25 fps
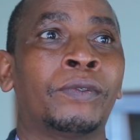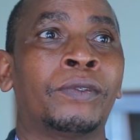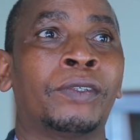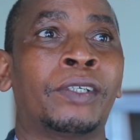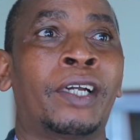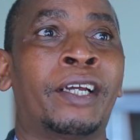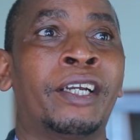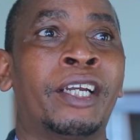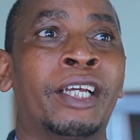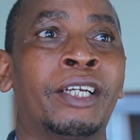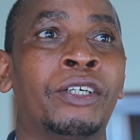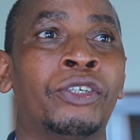
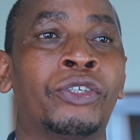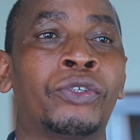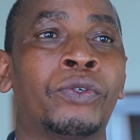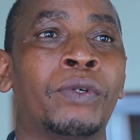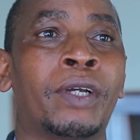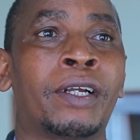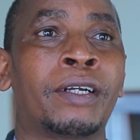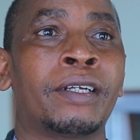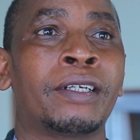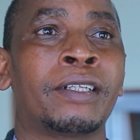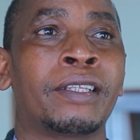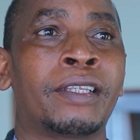and
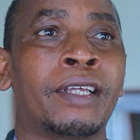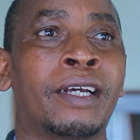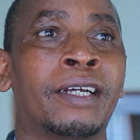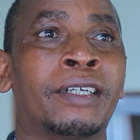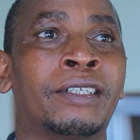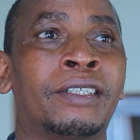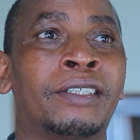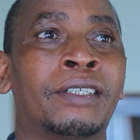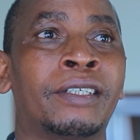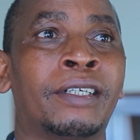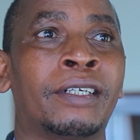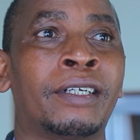ensuring
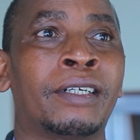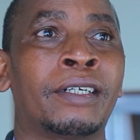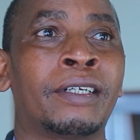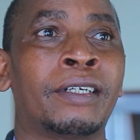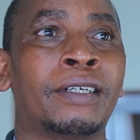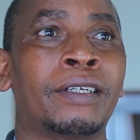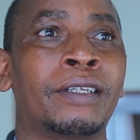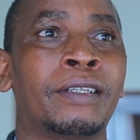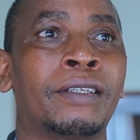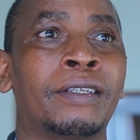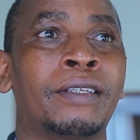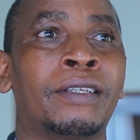that
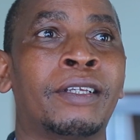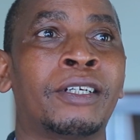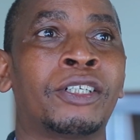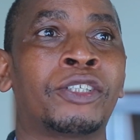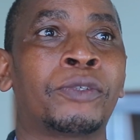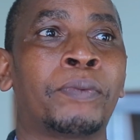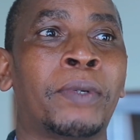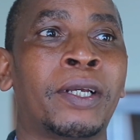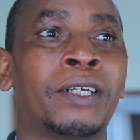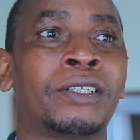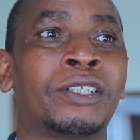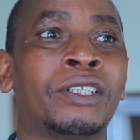the
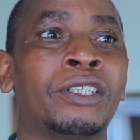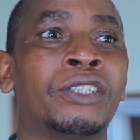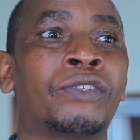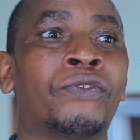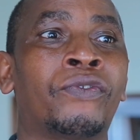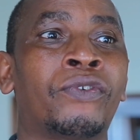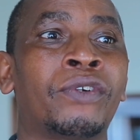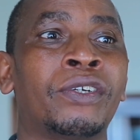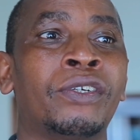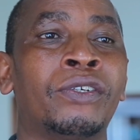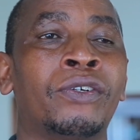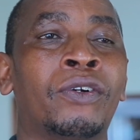space is
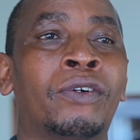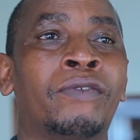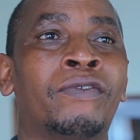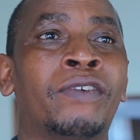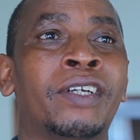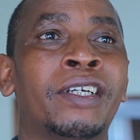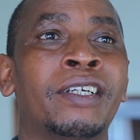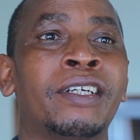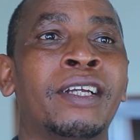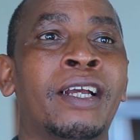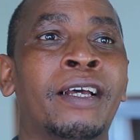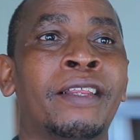free of
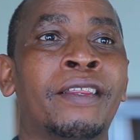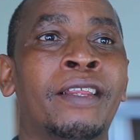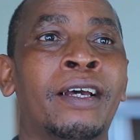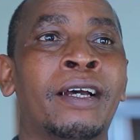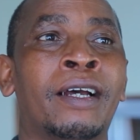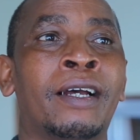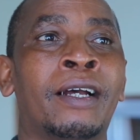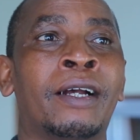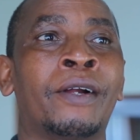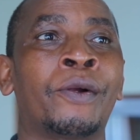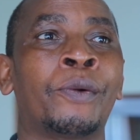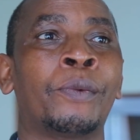any
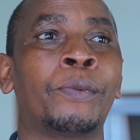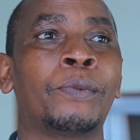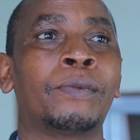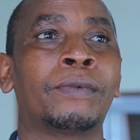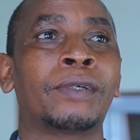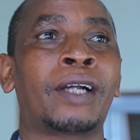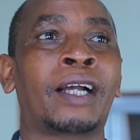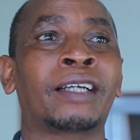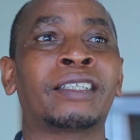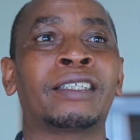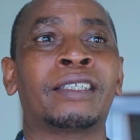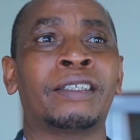other
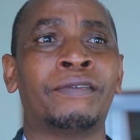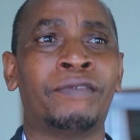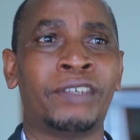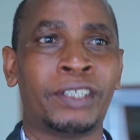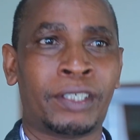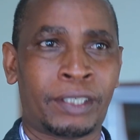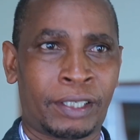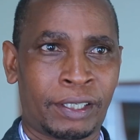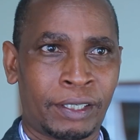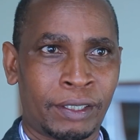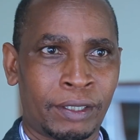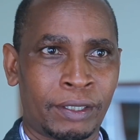
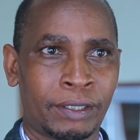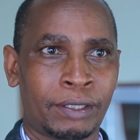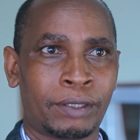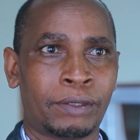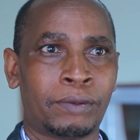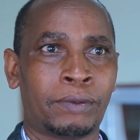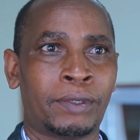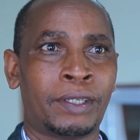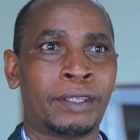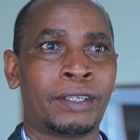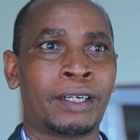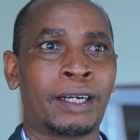activity
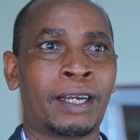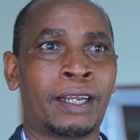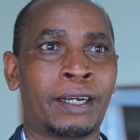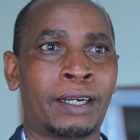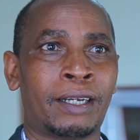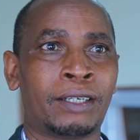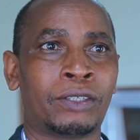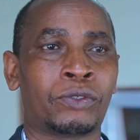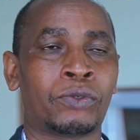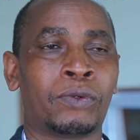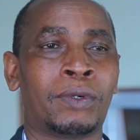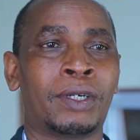when the
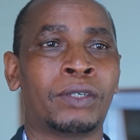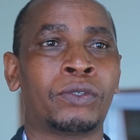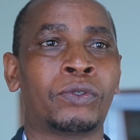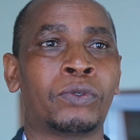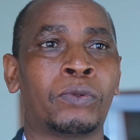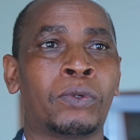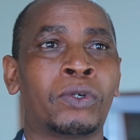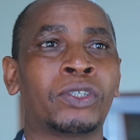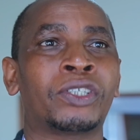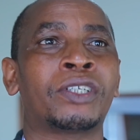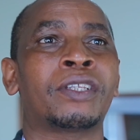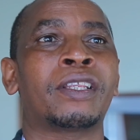learners want to
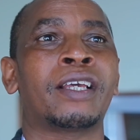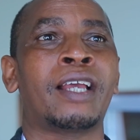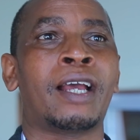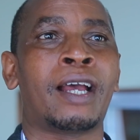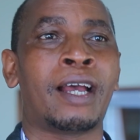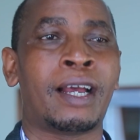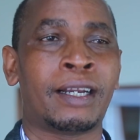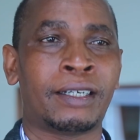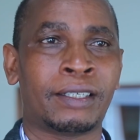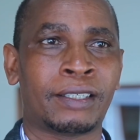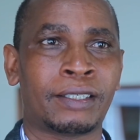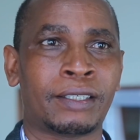wash their
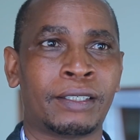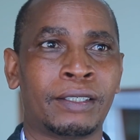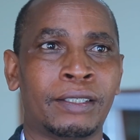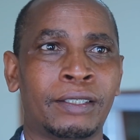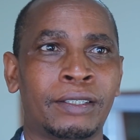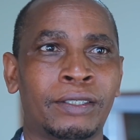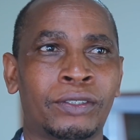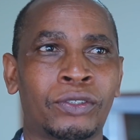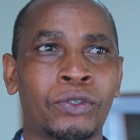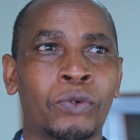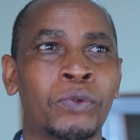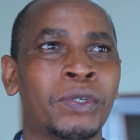hands.
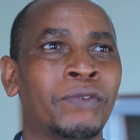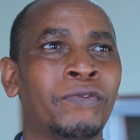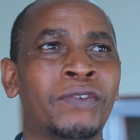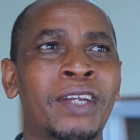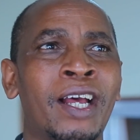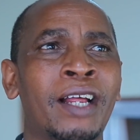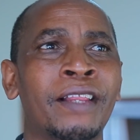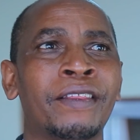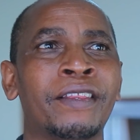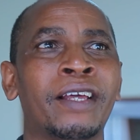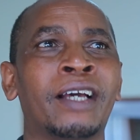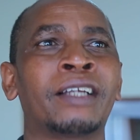So we've
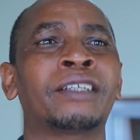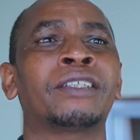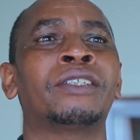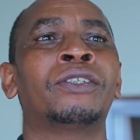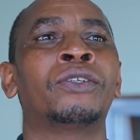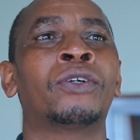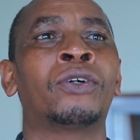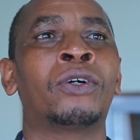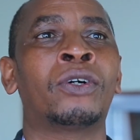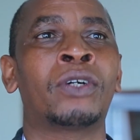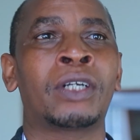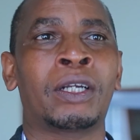done that
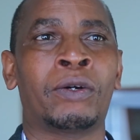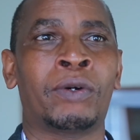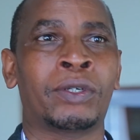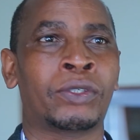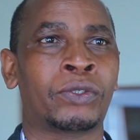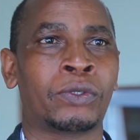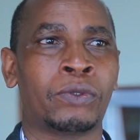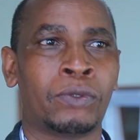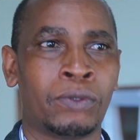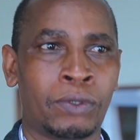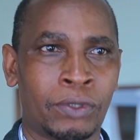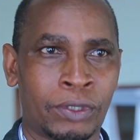in all our
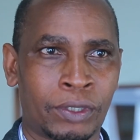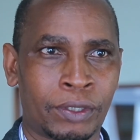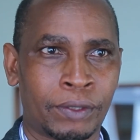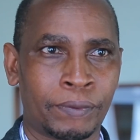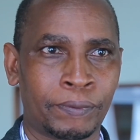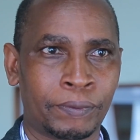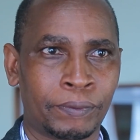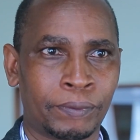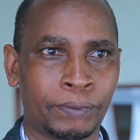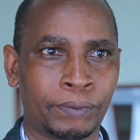schools.